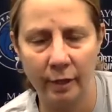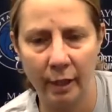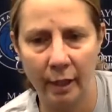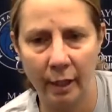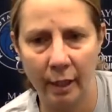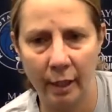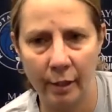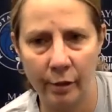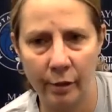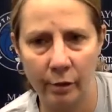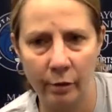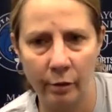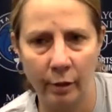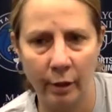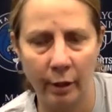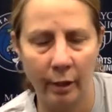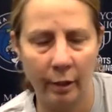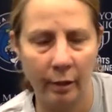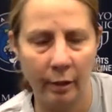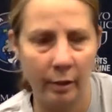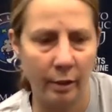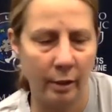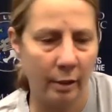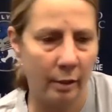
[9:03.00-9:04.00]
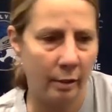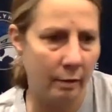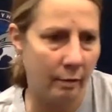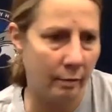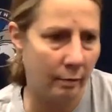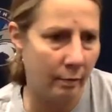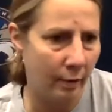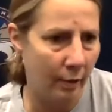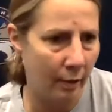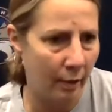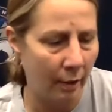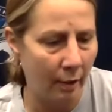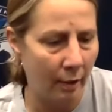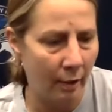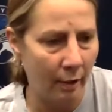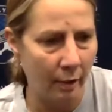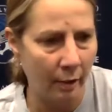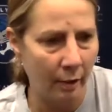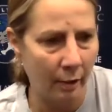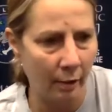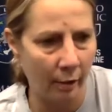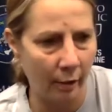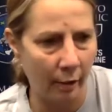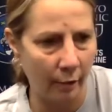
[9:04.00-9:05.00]
and you look at the,
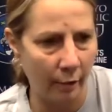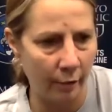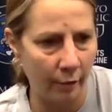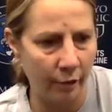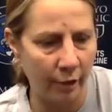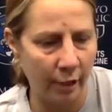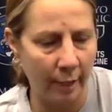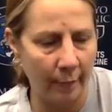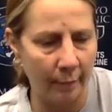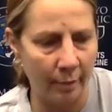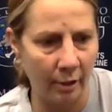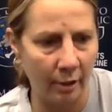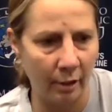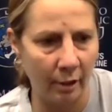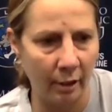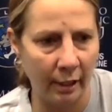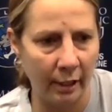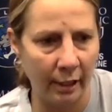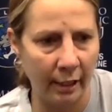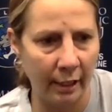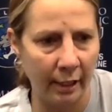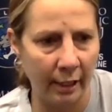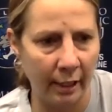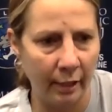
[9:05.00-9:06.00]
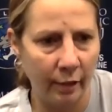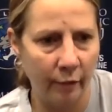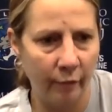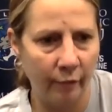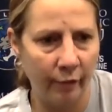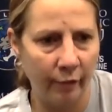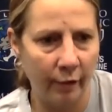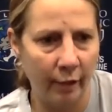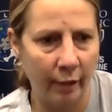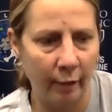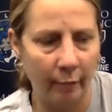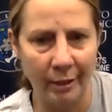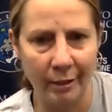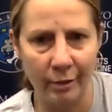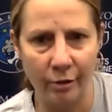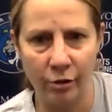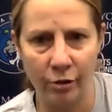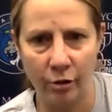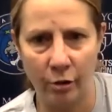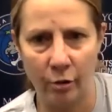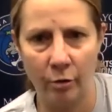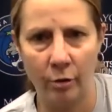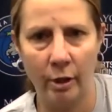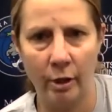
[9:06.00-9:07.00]
you know, the other teams in the league, you feel like
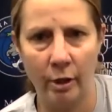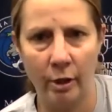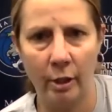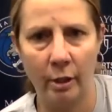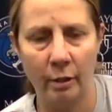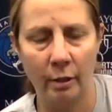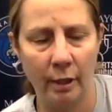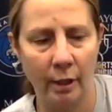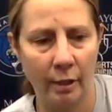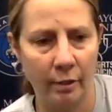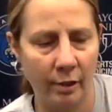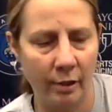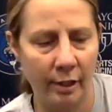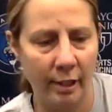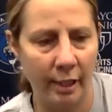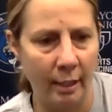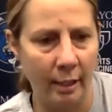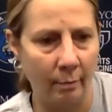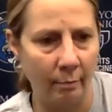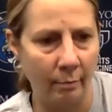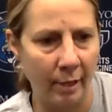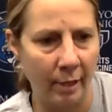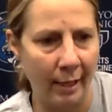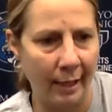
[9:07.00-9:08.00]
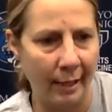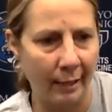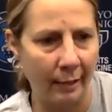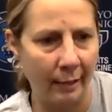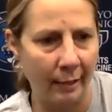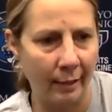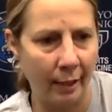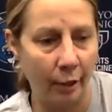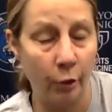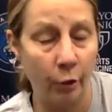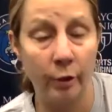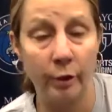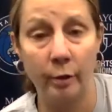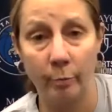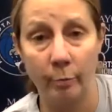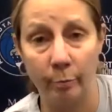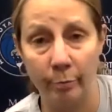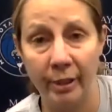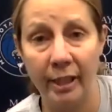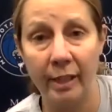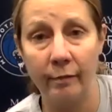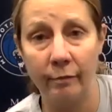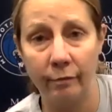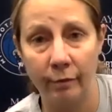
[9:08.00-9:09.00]
Minnesota is a team that could
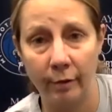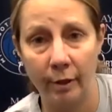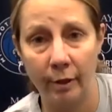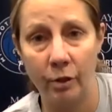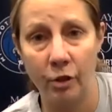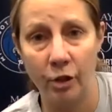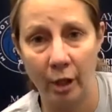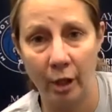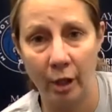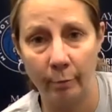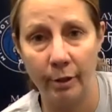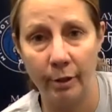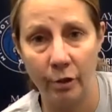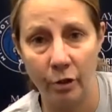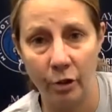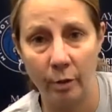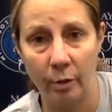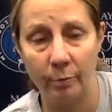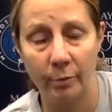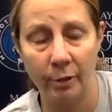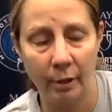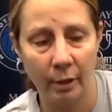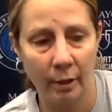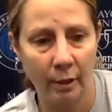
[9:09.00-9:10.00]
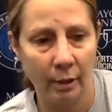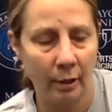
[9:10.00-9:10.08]
compete for a championship.